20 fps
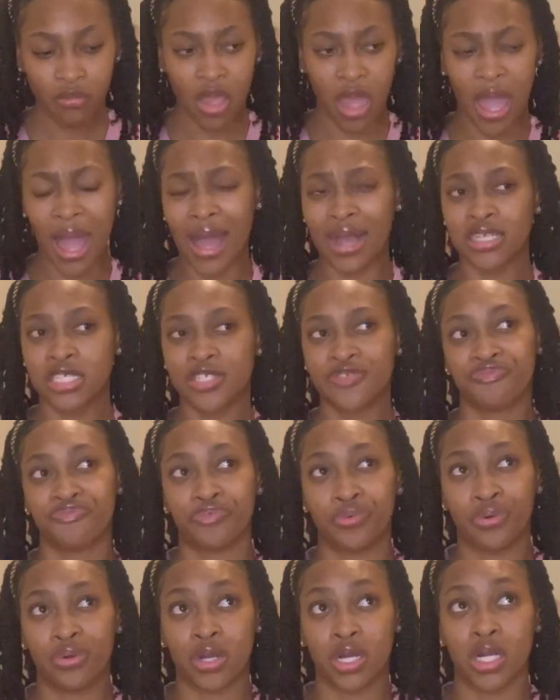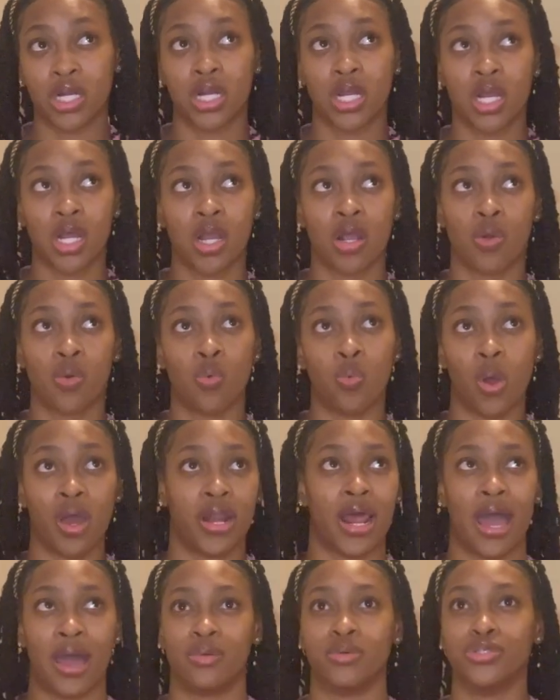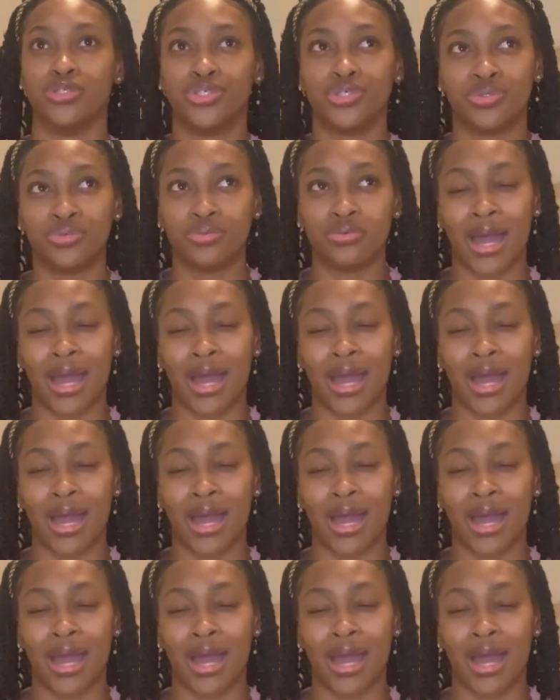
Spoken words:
as for what I would do,